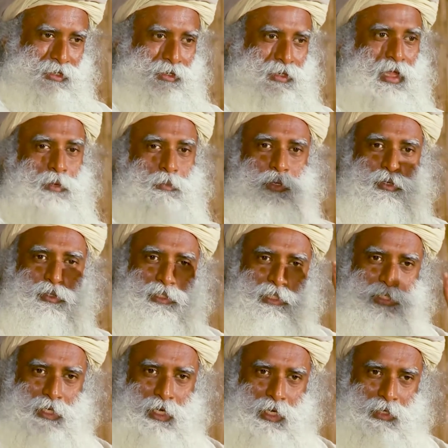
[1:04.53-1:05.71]
not because
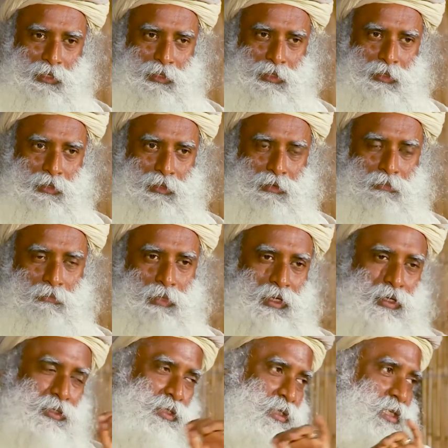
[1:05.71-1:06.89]
it's red,
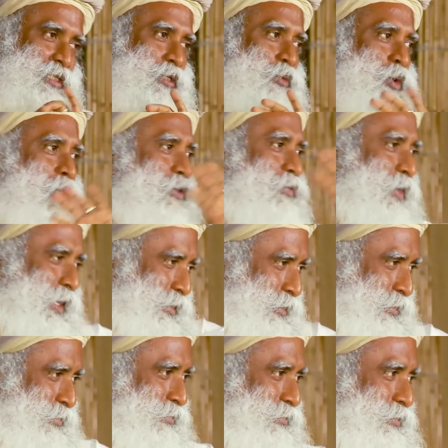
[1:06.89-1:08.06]
because it doesn't want red,
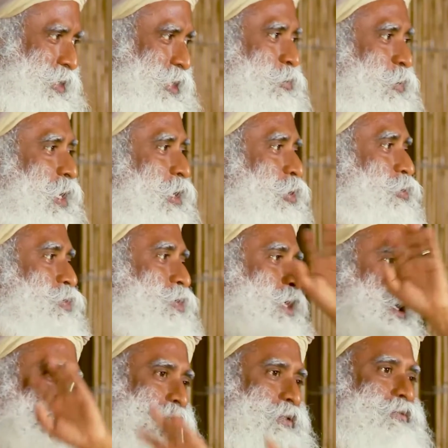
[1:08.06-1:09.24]
that's why it looks red.